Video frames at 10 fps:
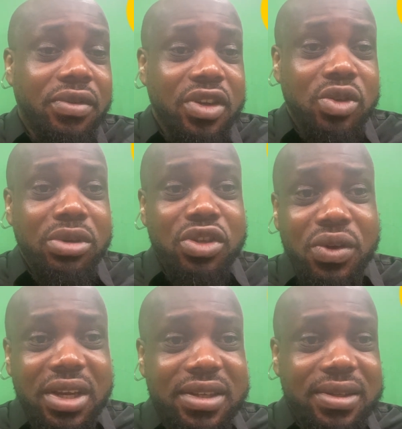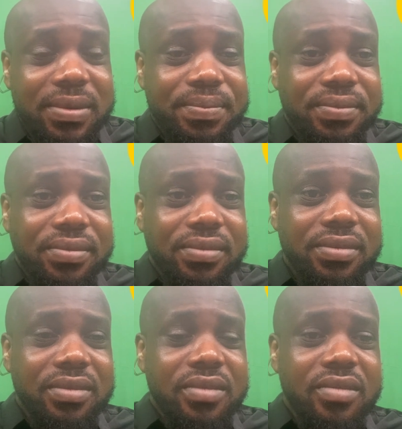to be traced.
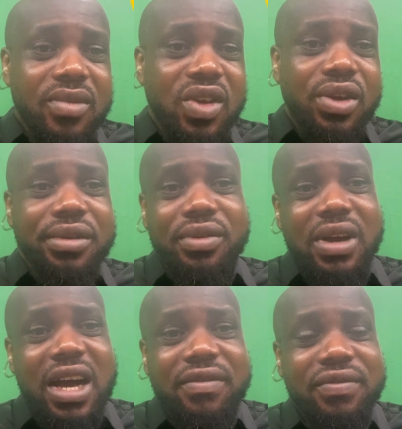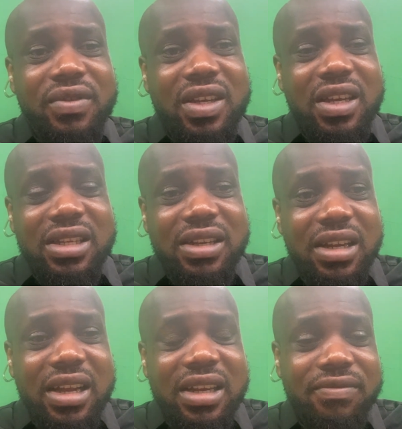You have an
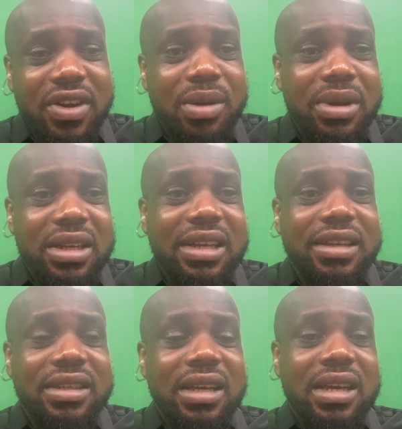environment that